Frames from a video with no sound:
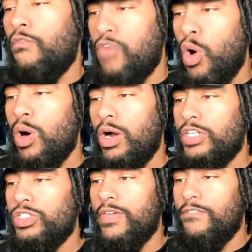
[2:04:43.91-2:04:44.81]

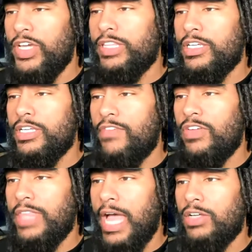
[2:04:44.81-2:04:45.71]

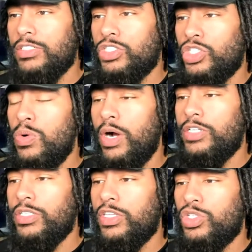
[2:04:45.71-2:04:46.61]

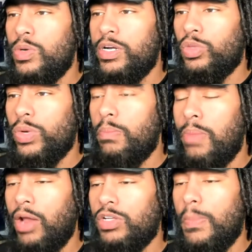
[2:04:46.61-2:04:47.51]
457,223
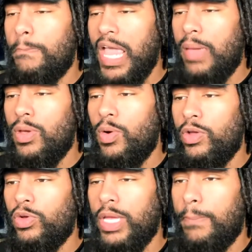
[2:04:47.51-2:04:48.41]
bottles of baby
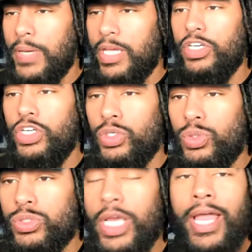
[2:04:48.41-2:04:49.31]
oil have been
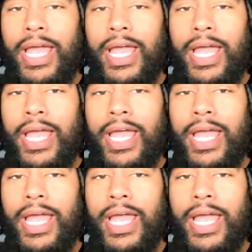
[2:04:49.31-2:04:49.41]
used,